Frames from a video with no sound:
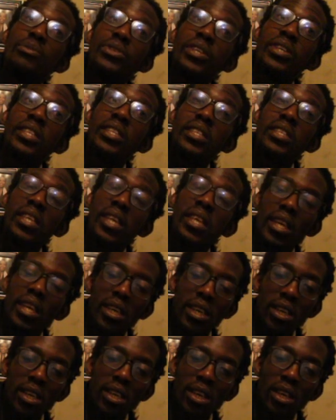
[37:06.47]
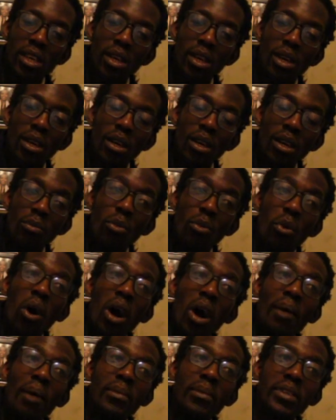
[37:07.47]
can say,
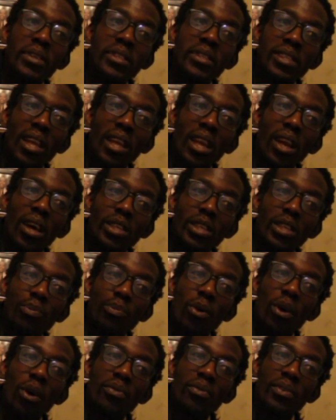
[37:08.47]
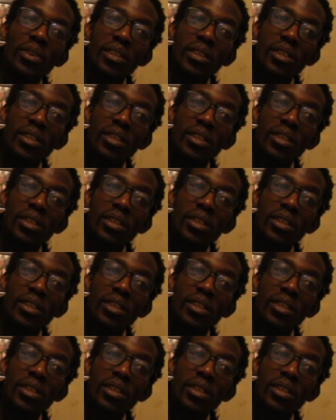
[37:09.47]
Muhammad's the last prophet.